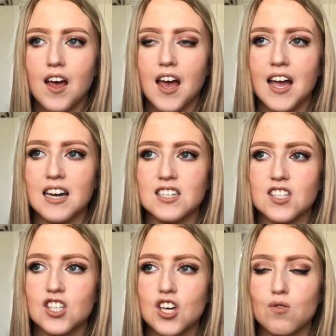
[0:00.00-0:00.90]
And
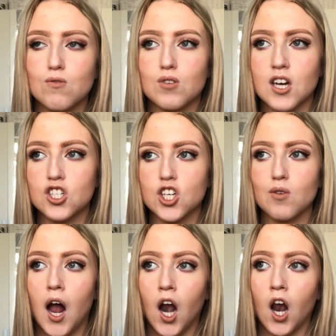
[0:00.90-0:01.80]
you can do
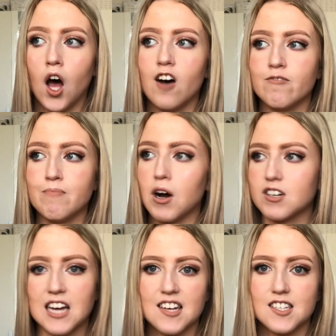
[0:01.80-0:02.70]
a lot of
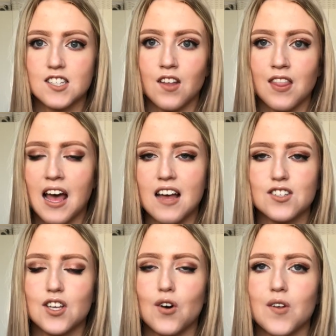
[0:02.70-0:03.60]
mock tests on there,
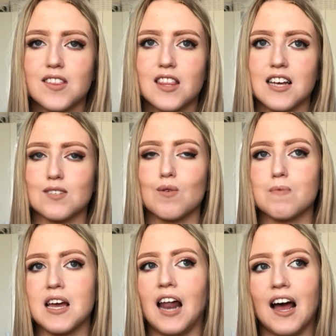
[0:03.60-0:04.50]
so this would
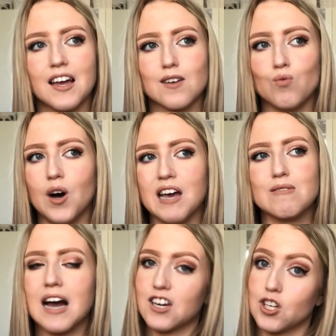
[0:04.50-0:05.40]
be like what it
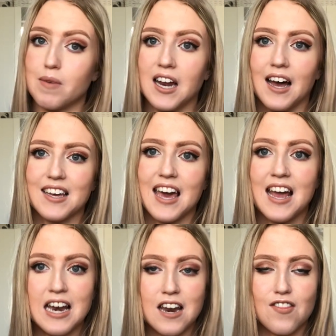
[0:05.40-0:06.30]
would actually be like
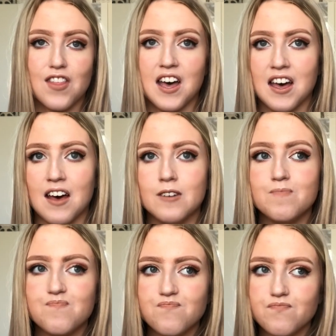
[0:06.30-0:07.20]
in the,
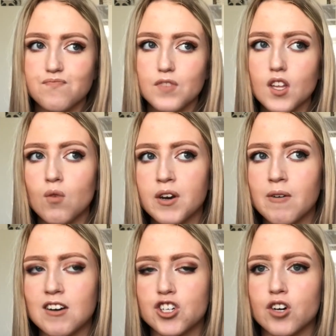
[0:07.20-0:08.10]
when you
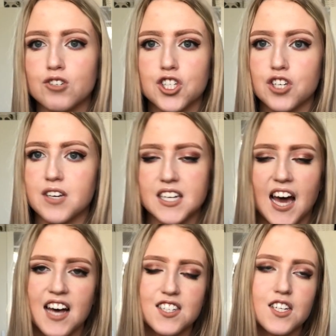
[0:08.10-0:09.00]
actually go to do your
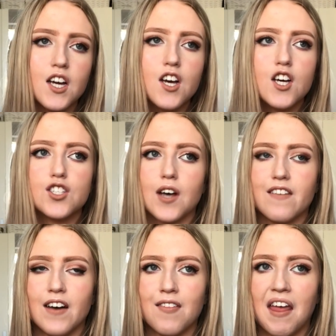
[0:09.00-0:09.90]
test. So I
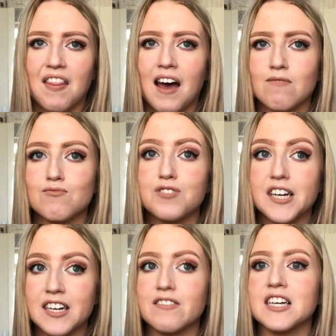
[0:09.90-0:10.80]
found that that
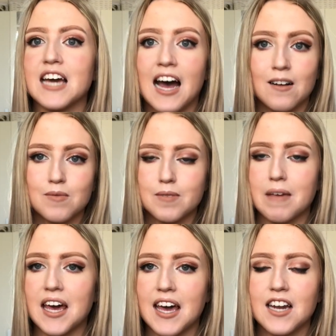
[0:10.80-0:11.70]
really helped
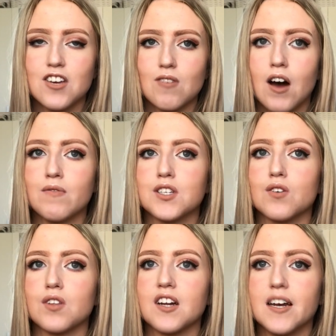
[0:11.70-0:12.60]
me. And you get obviously
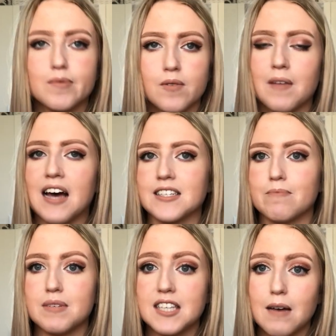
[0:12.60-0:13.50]
all the clips from the
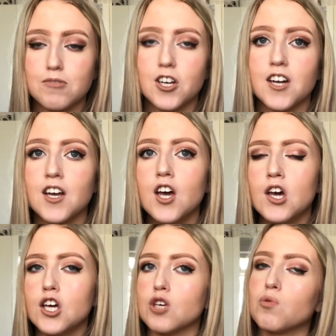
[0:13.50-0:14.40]
hazard perception.
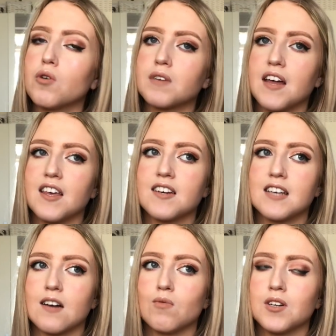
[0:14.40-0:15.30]
You won't get the
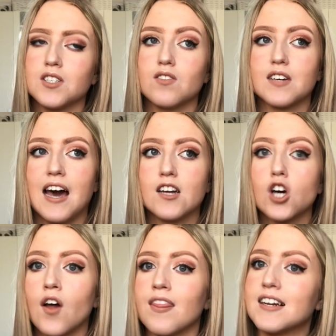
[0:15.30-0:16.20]
exact ones you'll get
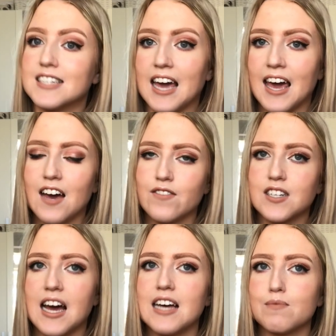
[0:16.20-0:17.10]
on the day of
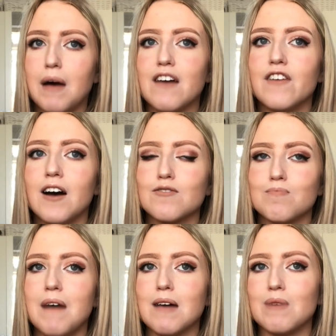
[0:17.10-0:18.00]
your test, but I
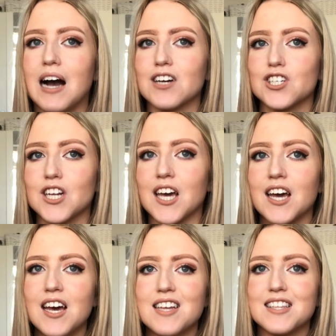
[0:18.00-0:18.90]
found mine were actually
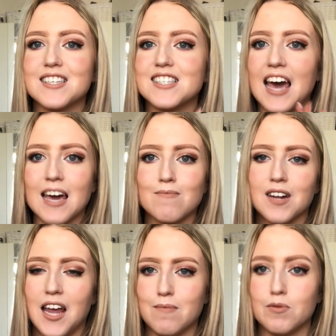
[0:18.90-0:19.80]
the same
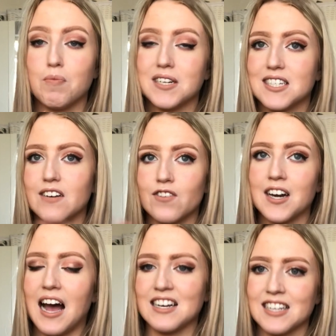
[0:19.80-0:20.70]
clips but
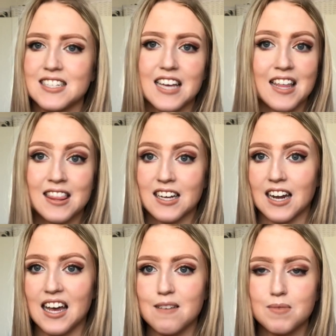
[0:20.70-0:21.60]
different hazards in the
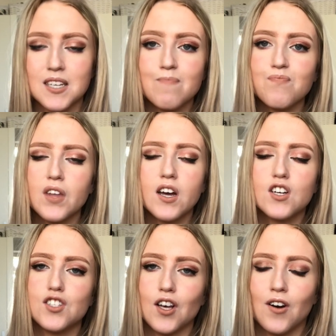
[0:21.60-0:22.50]
clips.
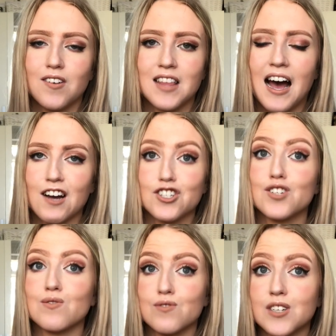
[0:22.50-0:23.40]
So that
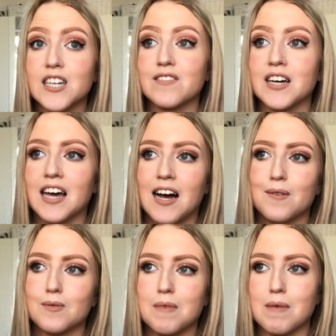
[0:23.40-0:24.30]
actually really
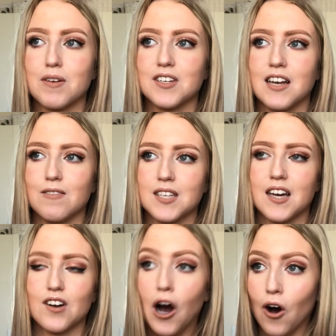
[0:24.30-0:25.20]
helped me, because I was
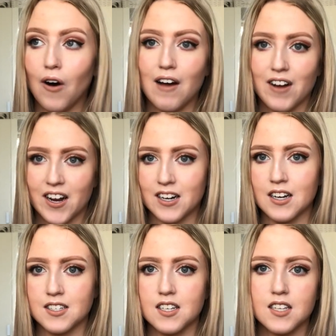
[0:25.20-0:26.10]
like, oh, I
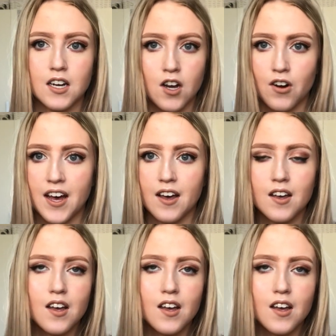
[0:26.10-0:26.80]
recognise this, I know it.